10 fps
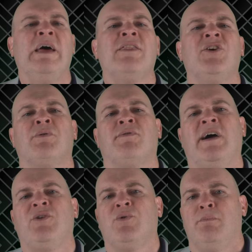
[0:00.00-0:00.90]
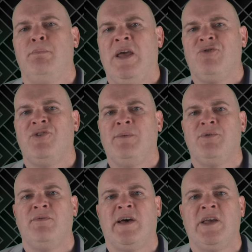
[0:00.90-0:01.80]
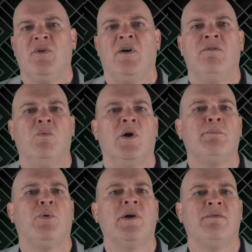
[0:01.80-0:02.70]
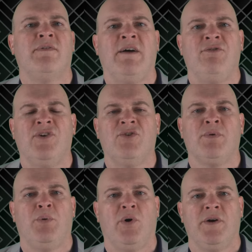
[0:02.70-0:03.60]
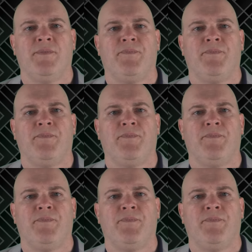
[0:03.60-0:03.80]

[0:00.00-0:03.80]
This provides you with a base redemption value of 1.5 cents per point.